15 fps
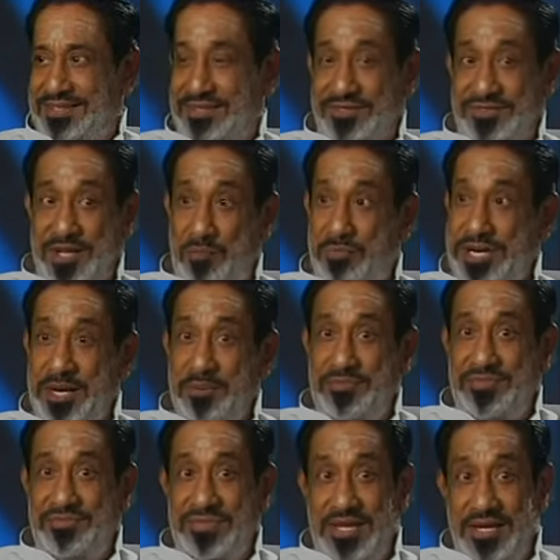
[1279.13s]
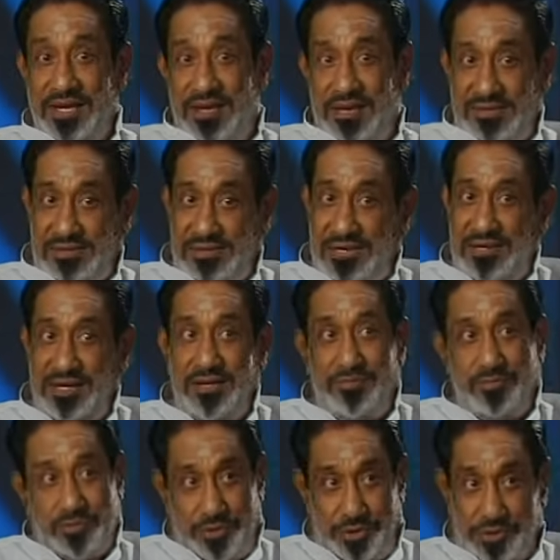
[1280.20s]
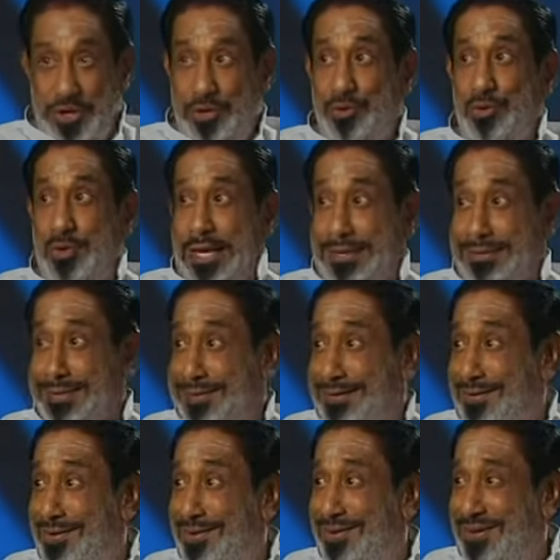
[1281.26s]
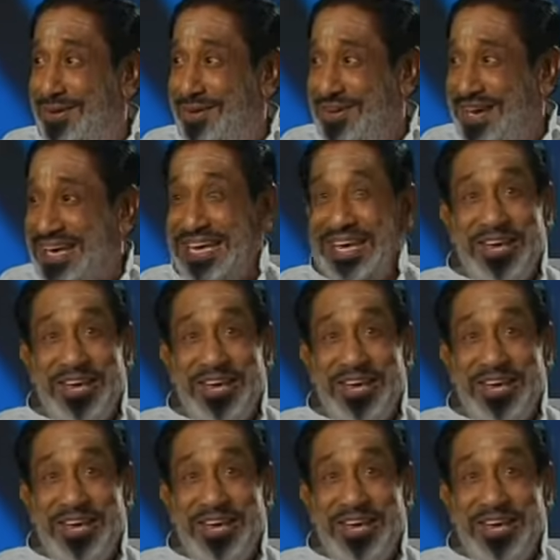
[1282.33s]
Sometimes they said you can do like that.